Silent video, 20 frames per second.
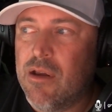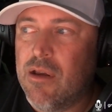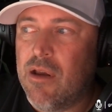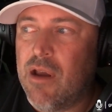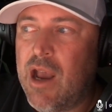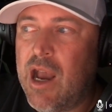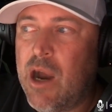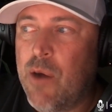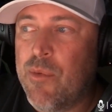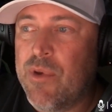
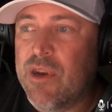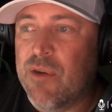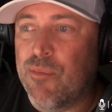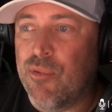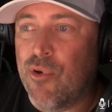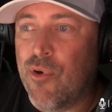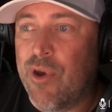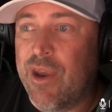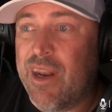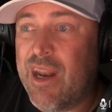how we
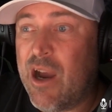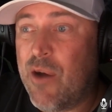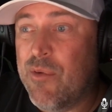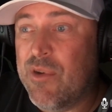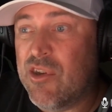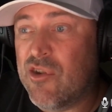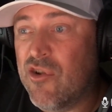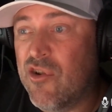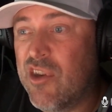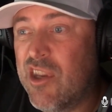deploy it, how we
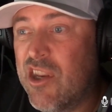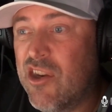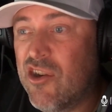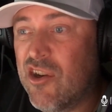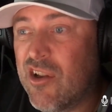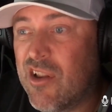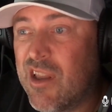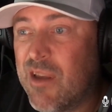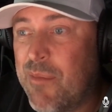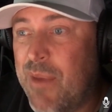
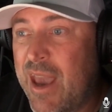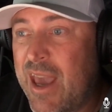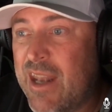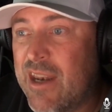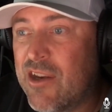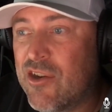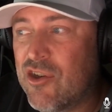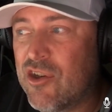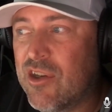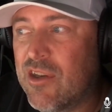strategically
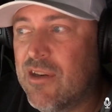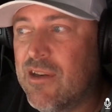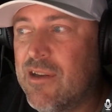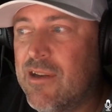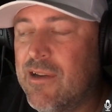manage it.